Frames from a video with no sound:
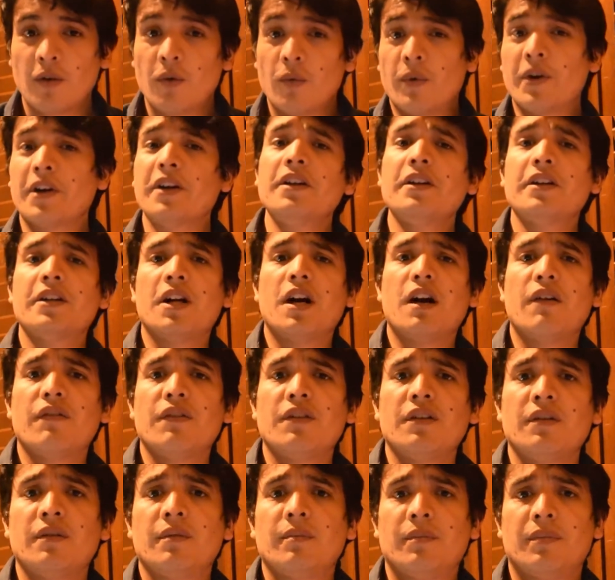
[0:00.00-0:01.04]
We're going to
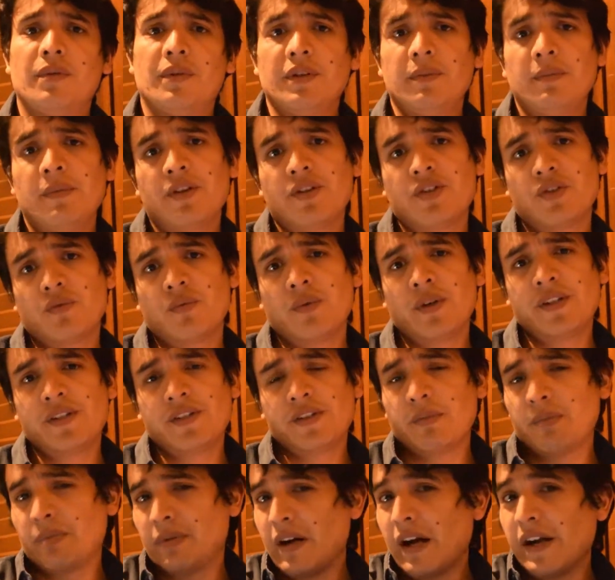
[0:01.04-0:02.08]
cover pretty much what's
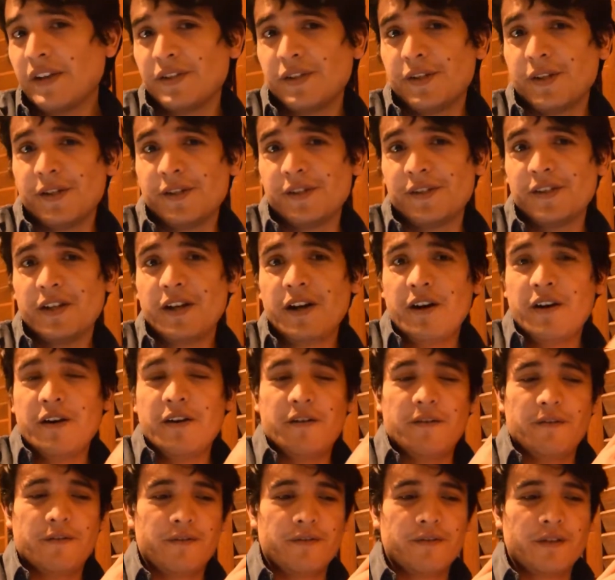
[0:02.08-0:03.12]
the process
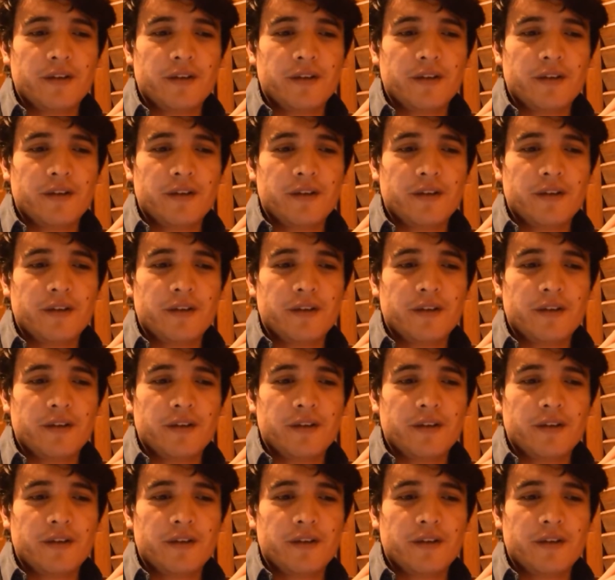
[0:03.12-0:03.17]
of